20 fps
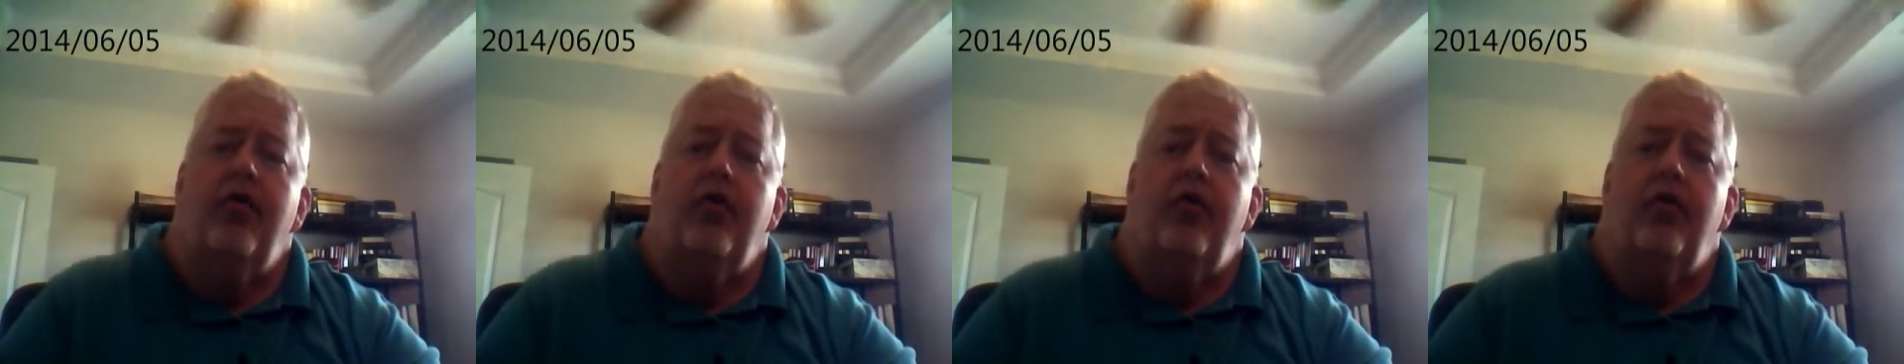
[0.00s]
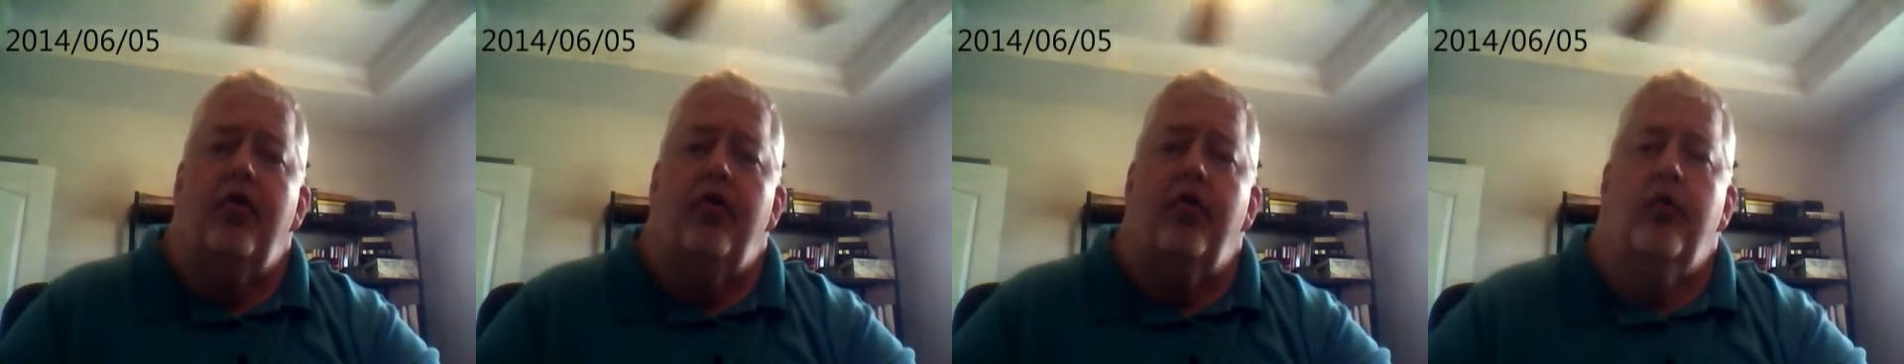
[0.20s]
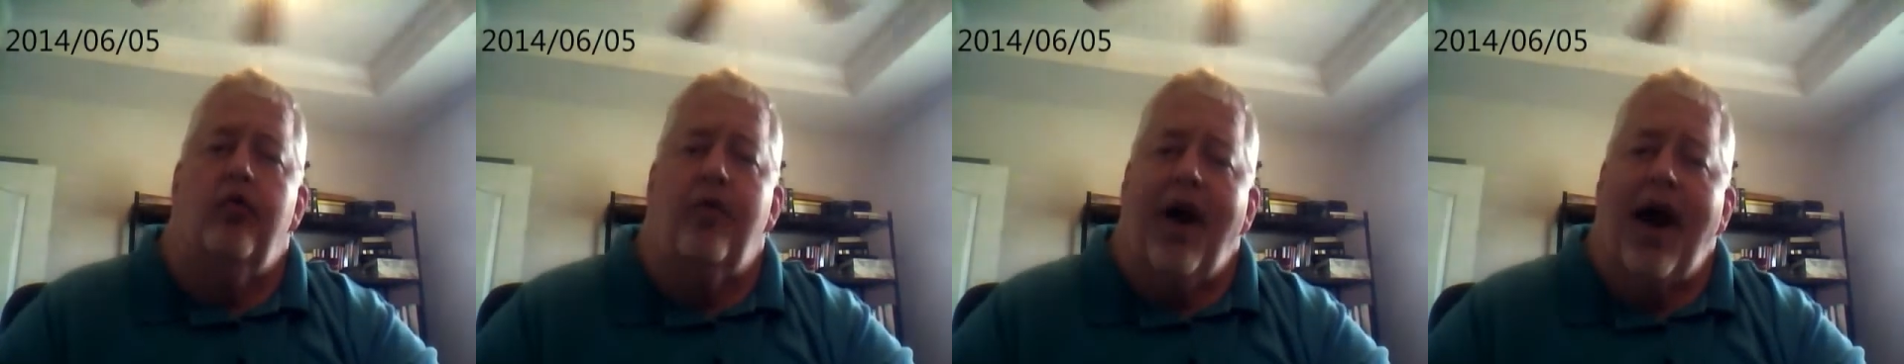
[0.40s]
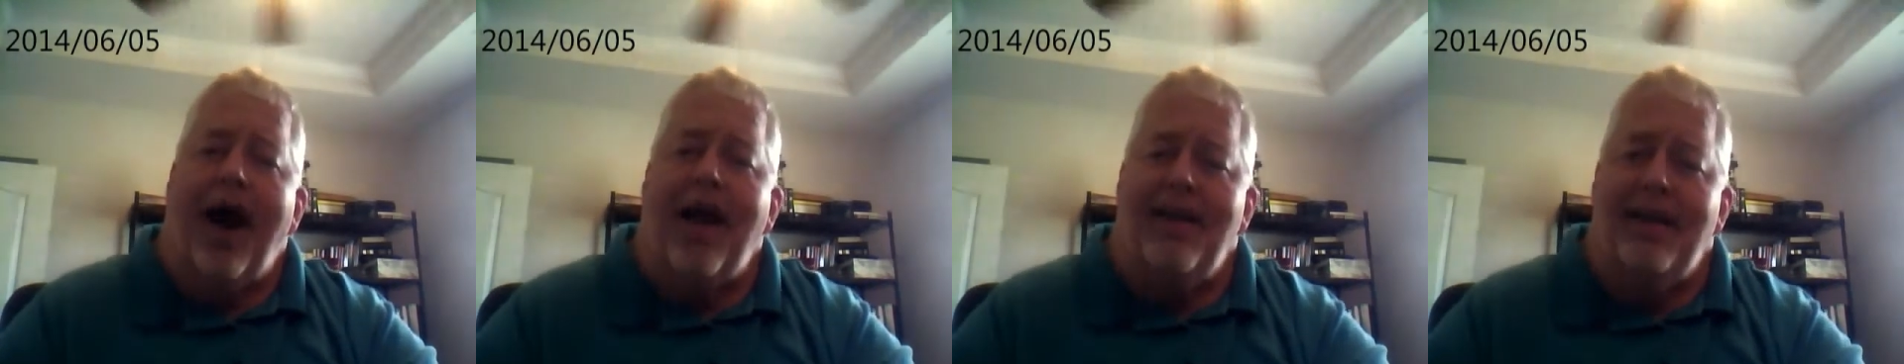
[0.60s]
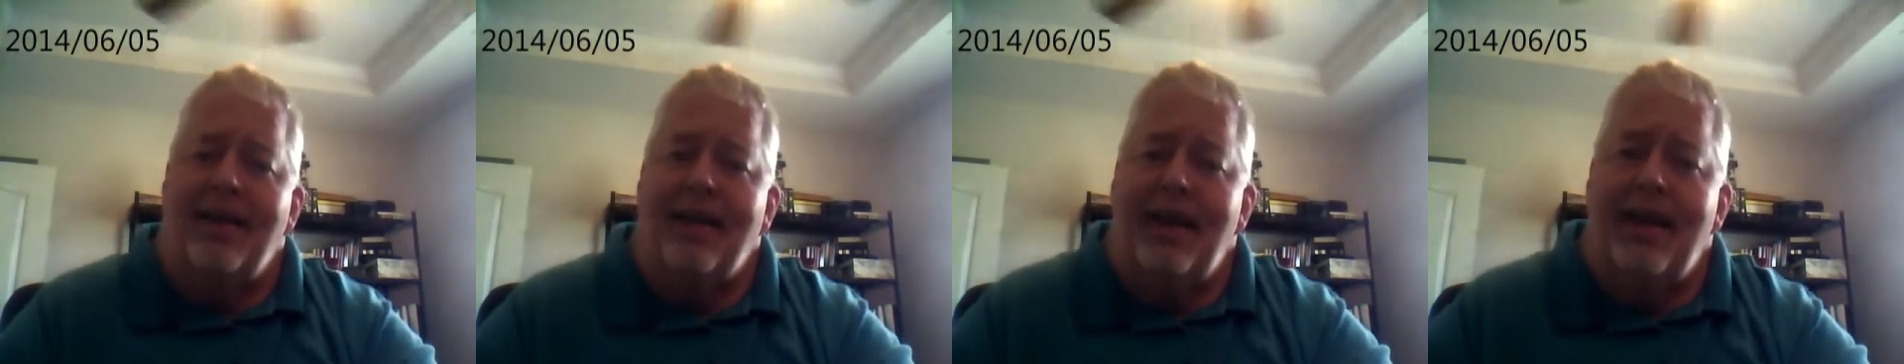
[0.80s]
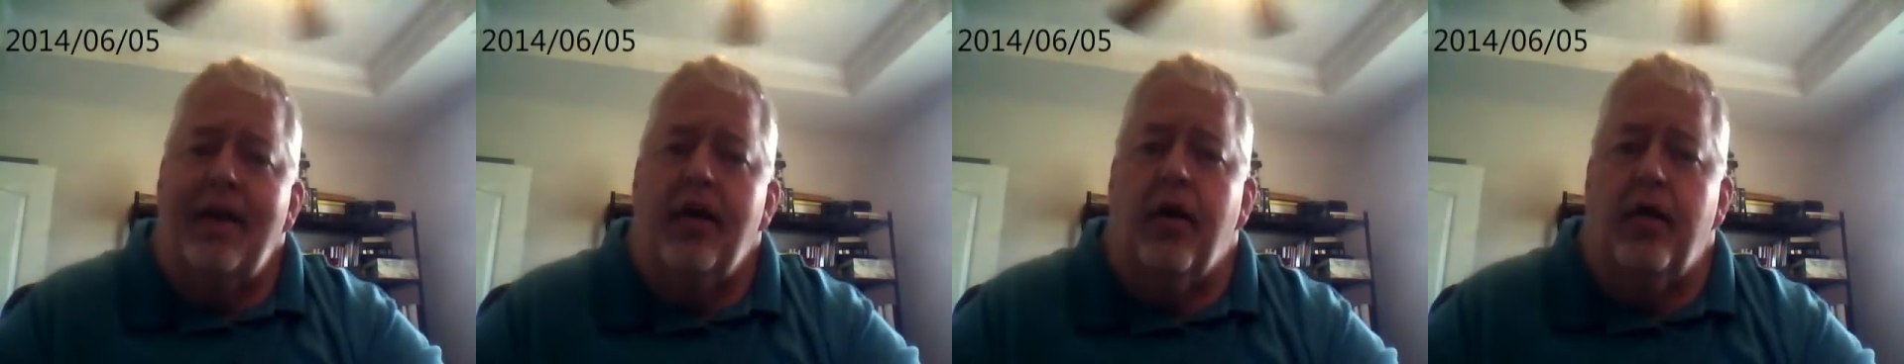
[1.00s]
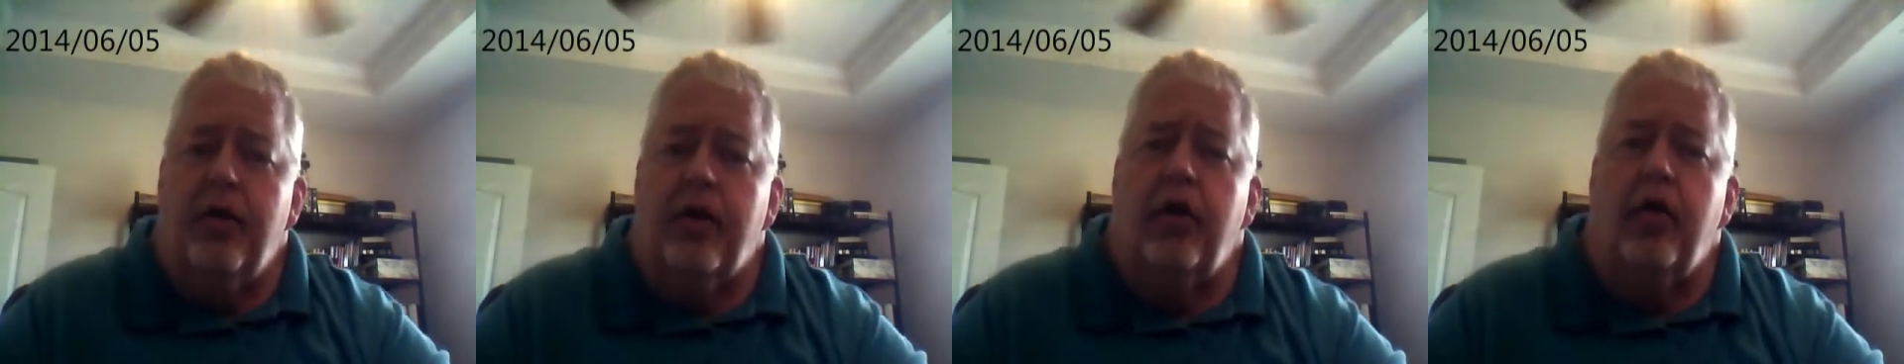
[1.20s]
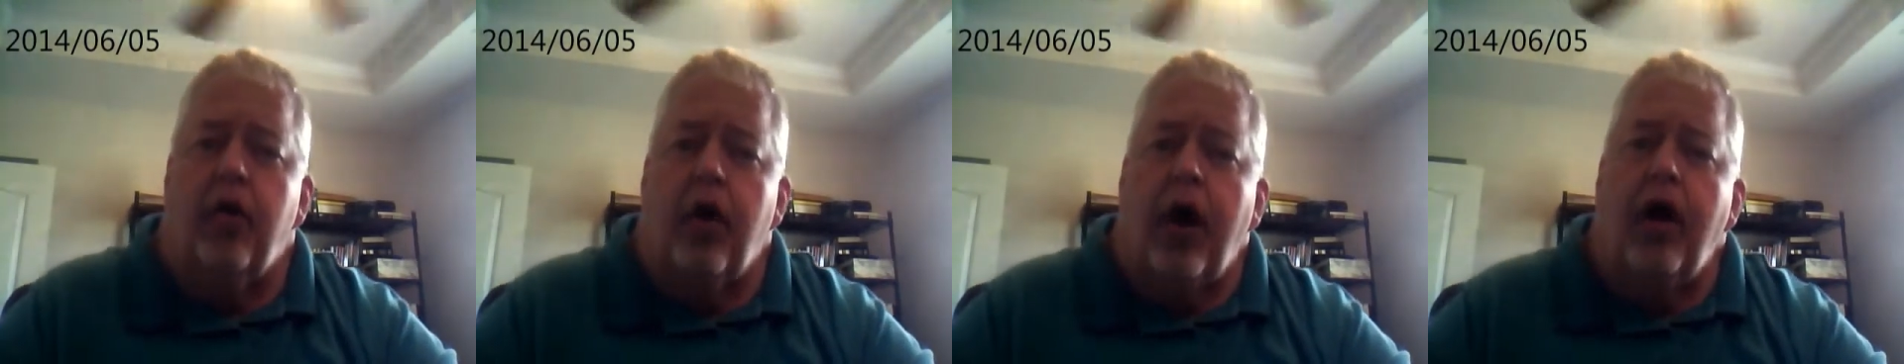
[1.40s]
to die again on
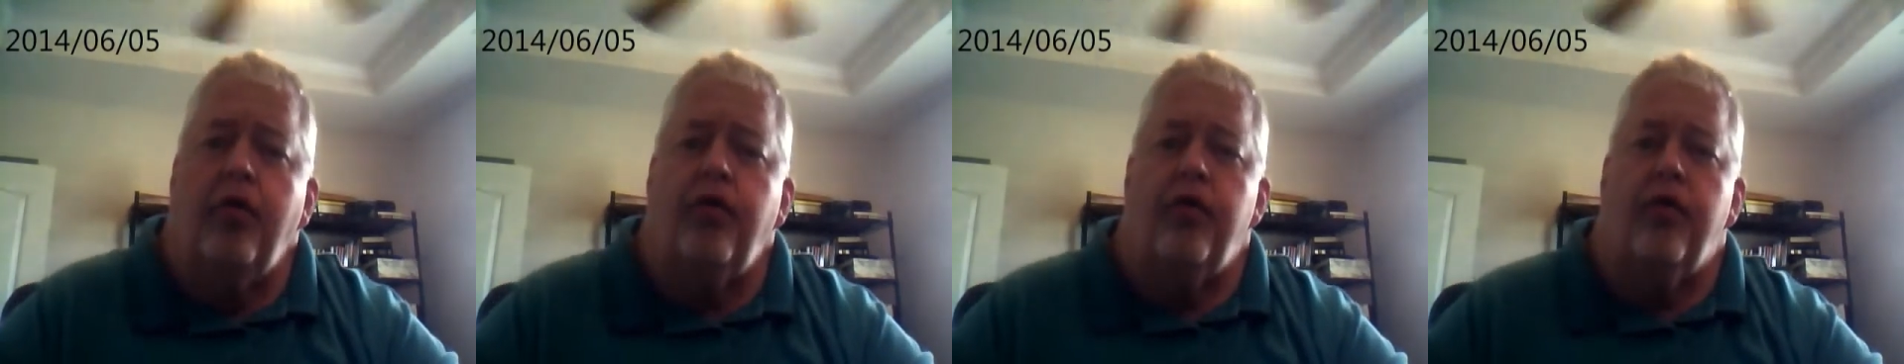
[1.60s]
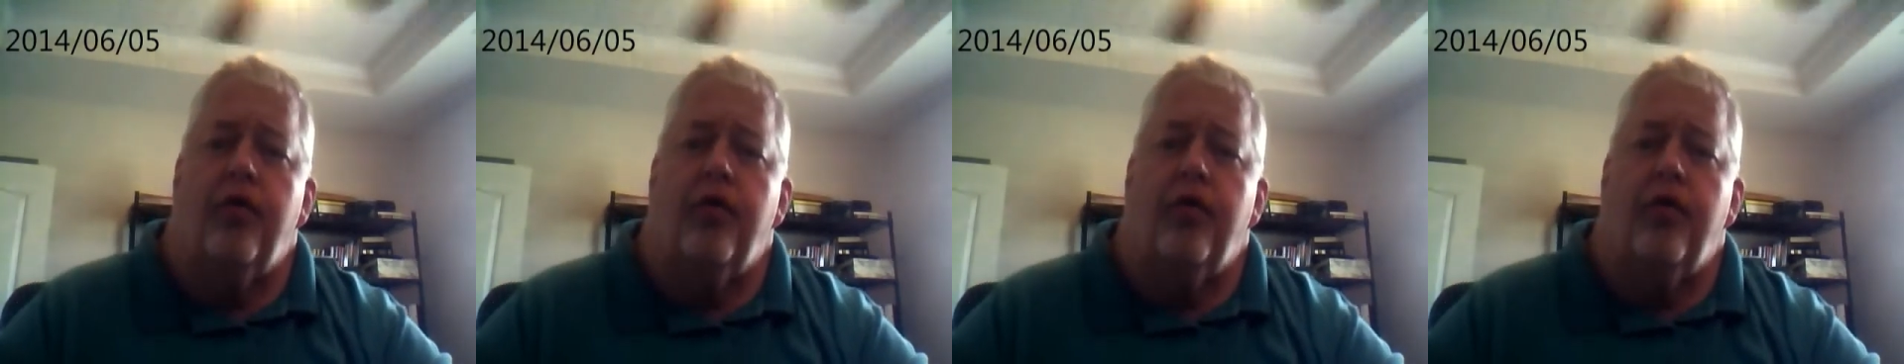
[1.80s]
the cross